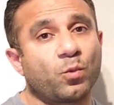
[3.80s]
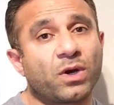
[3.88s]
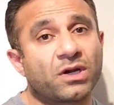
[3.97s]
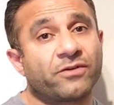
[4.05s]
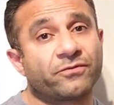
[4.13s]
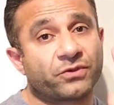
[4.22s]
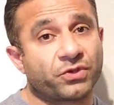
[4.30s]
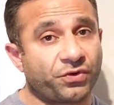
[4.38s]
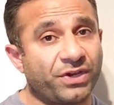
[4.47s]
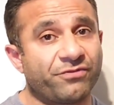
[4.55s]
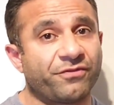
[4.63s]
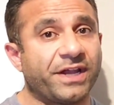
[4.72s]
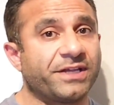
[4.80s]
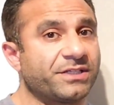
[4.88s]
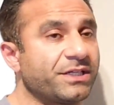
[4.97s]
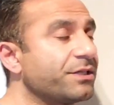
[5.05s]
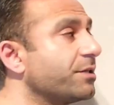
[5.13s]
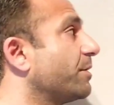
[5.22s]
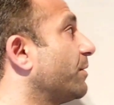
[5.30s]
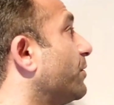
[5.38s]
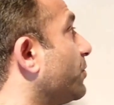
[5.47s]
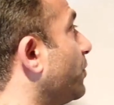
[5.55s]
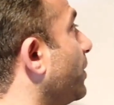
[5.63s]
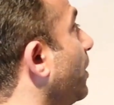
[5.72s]
in one of three phases.
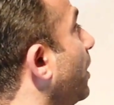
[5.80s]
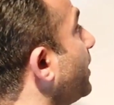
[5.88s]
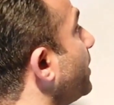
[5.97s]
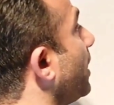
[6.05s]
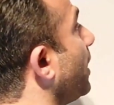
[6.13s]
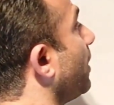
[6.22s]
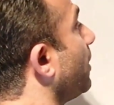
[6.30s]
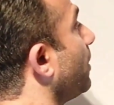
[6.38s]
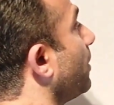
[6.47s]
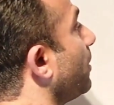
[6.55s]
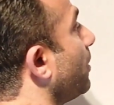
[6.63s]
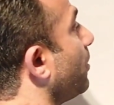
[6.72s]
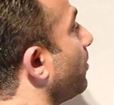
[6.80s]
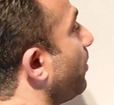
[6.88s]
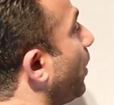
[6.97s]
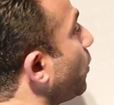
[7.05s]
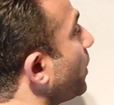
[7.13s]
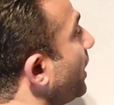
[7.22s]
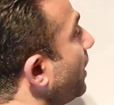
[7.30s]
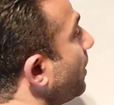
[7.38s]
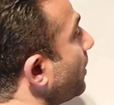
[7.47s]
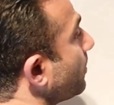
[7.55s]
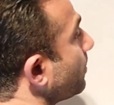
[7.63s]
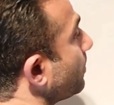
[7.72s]
So they're either
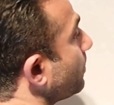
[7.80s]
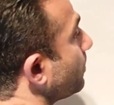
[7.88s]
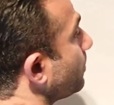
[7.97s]
bulking,